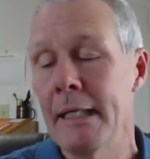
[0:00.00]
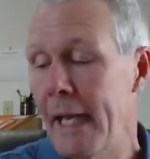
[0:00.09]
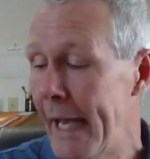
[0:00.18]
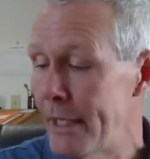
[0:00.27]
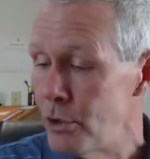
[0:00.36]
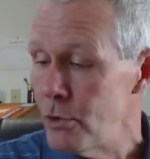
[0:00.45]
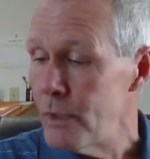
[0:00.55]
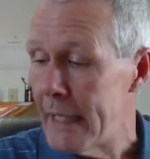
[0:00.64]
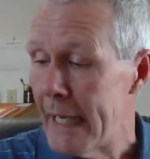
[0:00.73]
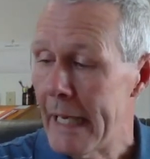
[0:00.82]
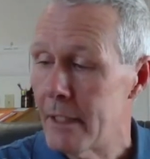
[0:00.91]
And you
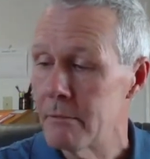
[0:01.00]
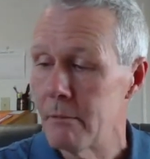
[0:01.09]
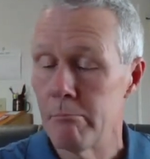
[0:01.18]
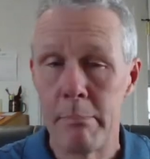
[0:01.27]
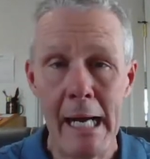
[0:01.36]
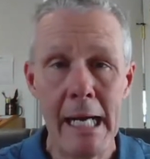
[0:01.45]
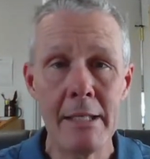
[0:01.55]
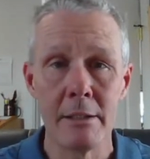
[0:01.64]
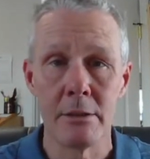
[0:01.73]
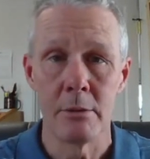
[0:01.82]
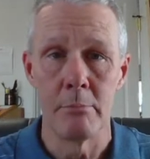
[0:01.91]
can buy the
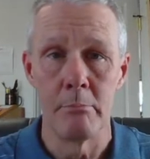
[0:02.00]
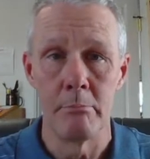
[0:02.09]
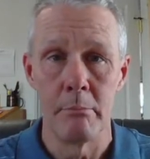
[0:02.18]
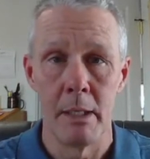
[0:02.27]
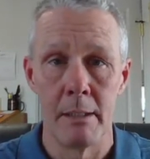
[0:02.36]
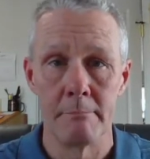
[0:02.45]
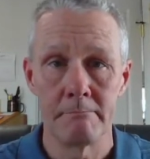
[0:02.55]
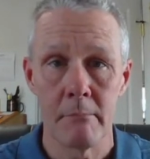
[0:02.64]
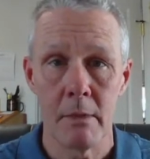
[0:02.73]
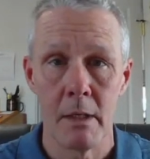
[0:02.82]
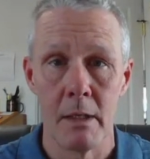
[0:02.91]
little
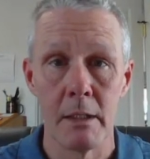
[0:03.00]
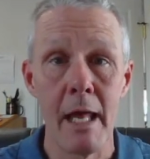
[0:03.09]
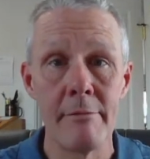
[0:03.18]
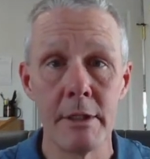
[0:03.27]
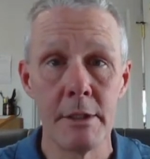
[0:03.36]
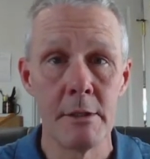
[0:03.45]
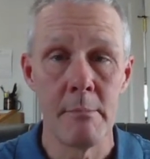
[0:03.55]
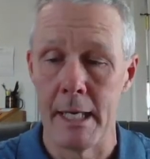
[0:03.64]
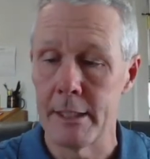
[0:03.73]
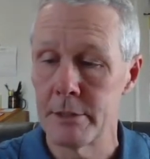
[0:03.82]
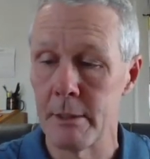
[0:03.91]
lavalier
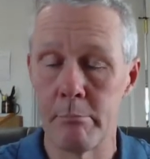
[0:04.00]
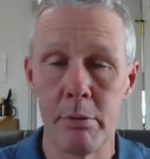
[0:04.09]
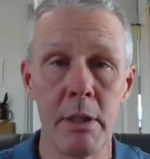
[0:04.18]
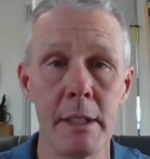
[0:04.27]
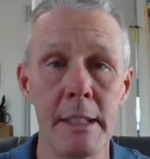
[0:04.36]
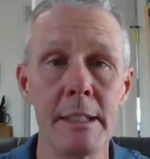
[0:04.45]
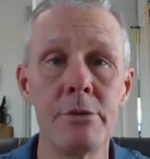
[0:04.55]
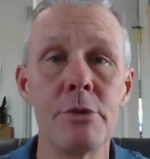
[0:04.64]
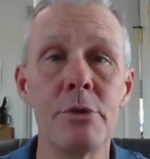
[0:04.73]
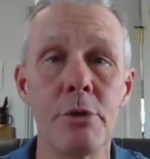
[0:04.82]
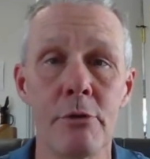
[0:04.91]
mics that plug
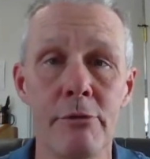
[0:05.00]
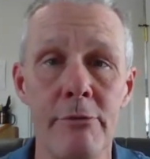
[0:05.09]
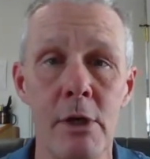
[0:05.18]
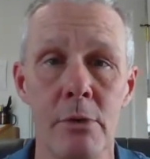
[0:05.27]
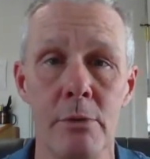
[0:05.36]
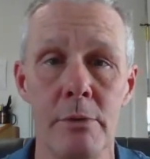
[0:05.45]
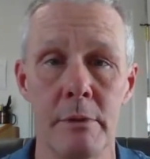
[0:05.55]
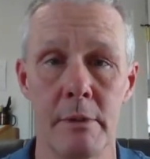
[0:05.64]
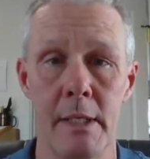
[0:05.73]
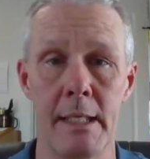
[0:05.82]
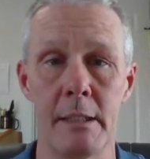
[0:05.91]
into your phone
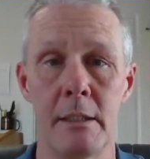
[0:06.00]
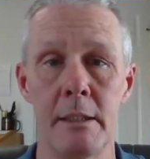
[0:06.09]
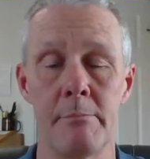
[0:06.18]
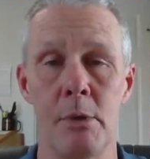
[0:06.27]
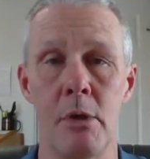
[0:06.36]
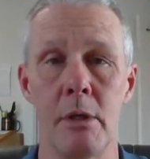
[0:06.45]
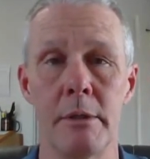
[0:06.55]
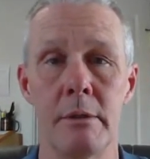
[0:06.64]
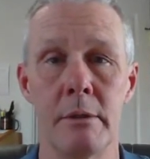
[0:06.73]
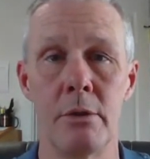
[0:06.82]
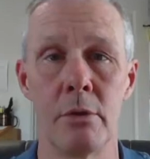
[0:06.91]
and clip
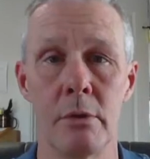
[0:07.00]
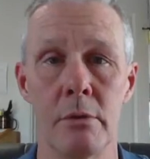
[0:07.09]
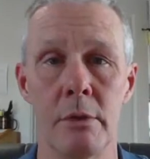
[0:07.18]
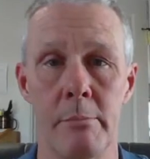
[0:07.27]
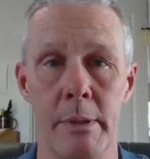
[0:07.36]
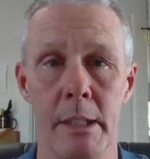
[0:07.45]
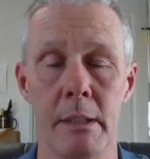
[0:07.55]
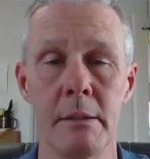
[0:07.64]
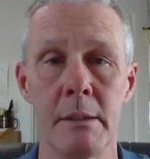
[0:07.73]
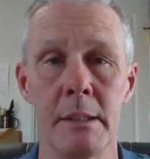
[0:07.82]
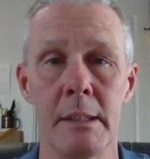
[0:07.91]
on your
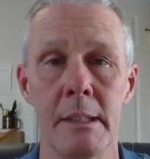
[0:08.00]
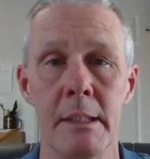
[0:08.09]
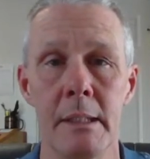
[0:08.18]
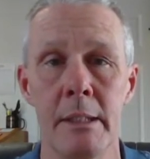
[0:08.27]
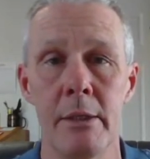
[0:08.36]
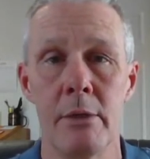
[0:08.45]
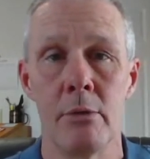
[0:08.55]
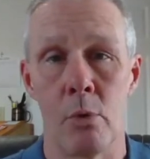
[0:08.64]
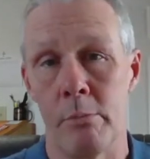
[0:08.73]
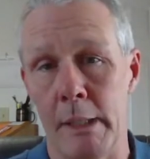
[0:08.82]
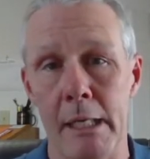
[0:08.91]
lapel
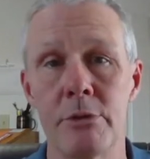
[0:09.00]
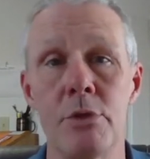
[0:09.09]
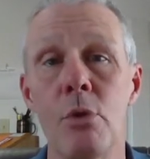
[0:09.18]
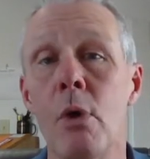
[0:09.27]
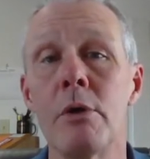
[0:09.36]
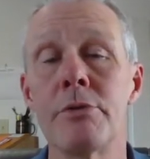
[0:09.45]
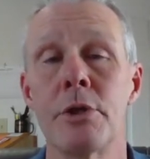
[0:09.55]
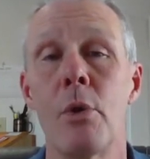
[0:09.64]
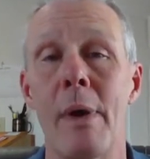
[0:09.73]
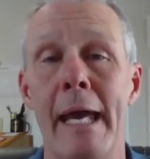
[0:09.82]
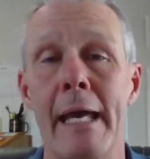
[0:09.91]
or blouse. You
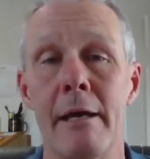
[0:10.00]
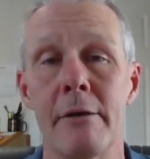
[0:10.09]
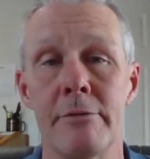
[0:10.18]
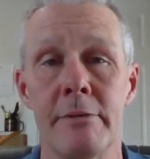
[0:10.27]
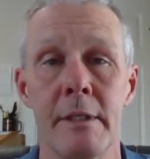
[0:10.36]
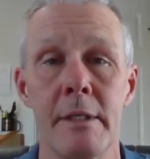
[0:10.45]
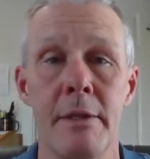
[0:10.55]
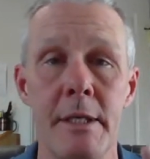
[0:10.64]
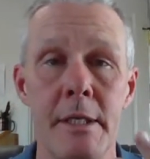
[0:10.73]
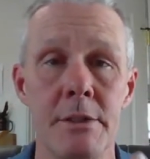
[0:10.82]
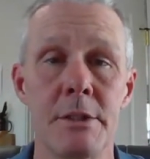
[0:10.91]
also have
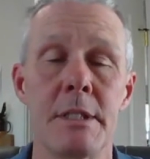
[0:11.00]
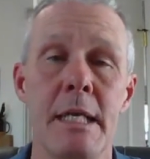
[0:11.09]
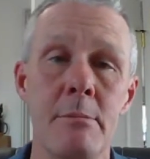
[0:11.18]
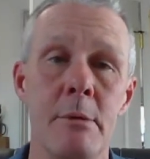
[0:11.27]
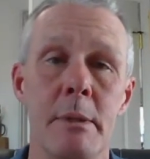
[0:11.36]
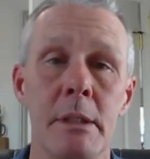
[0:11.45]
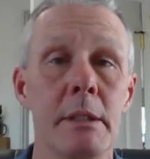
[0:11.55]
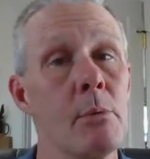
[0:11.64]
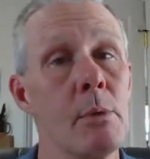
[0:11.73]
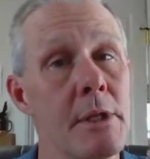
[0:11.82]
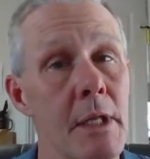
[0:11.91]
the same ability with